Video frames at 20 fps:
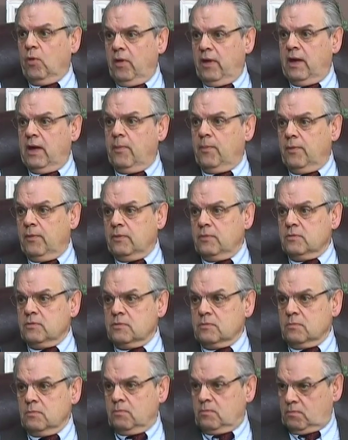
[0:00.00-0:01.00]

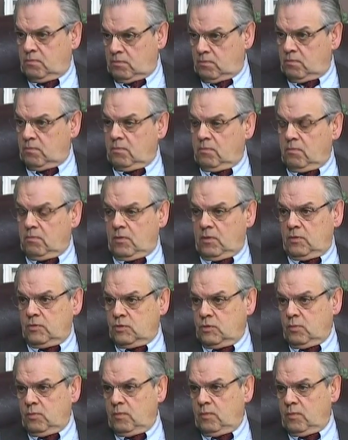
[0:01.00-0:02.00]
happens,
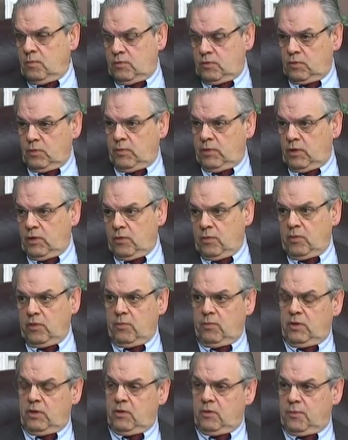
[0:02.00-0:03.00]
assuming you're going
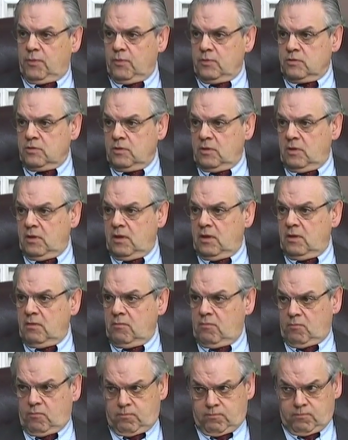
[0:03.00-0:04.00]
to be the person that
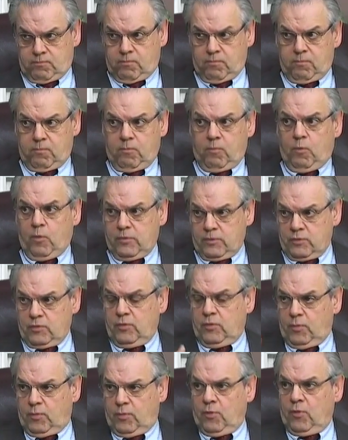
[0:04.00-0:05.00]
works
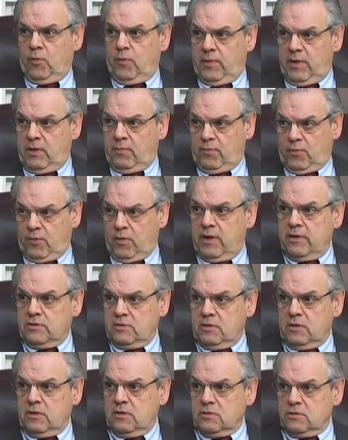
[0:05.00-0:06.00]
through the probate
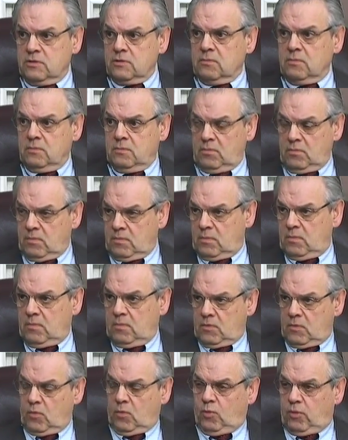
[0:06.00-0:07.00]
process,
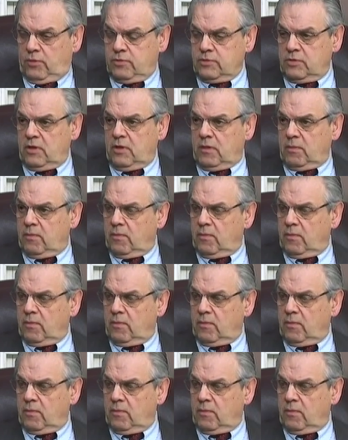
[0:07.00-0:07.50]
the will's there.